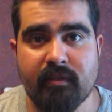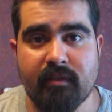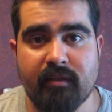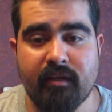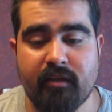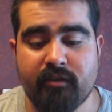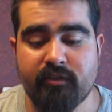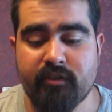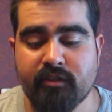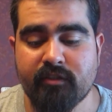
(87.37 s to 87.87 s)

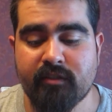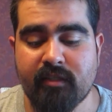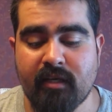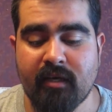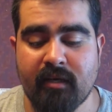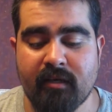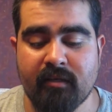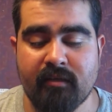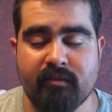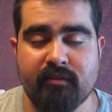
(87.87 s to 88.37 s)
they're just
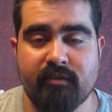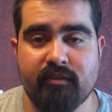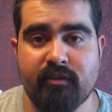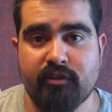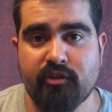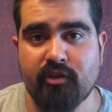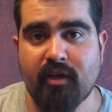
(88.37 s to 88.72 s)
they're